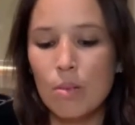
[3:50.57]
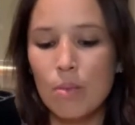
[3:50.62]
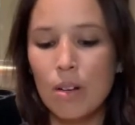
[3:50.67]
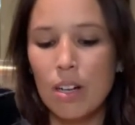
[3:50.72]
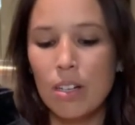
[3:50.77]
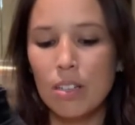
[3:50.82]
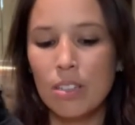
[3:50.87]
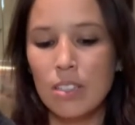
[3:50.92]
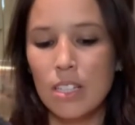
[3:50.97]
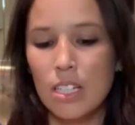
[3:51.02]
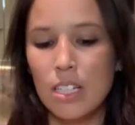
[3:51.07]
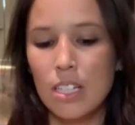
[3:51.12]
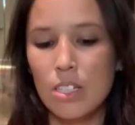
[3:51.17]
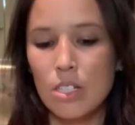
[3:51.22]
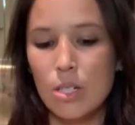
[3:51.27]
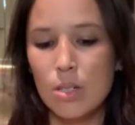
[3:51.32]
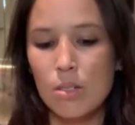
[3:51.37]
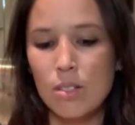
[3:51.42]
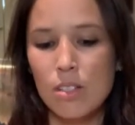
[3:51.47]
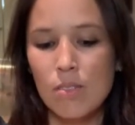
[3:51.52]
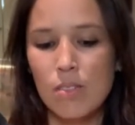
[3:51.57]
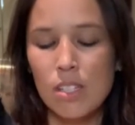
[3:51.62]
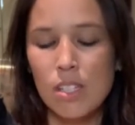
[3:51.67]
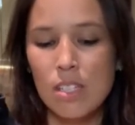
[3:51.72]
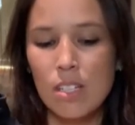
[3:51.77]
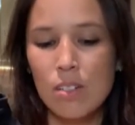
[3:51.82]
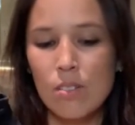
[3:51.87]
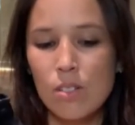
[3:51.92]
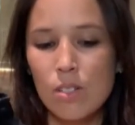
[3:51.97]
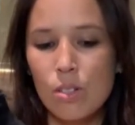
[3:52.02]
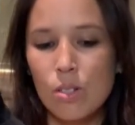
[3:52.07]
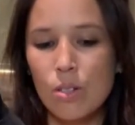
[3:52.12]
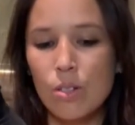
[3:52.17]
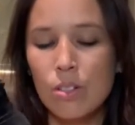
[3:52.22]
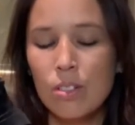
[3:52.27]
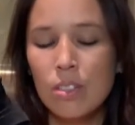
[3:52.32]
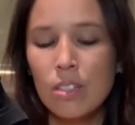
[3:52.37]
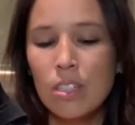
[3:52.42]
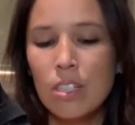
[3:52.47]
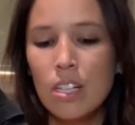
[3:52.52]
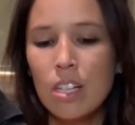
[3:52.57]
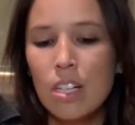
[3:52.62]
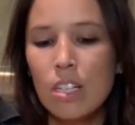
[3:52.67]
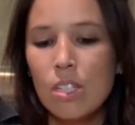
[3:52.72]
about, like in terms of the stiff sole.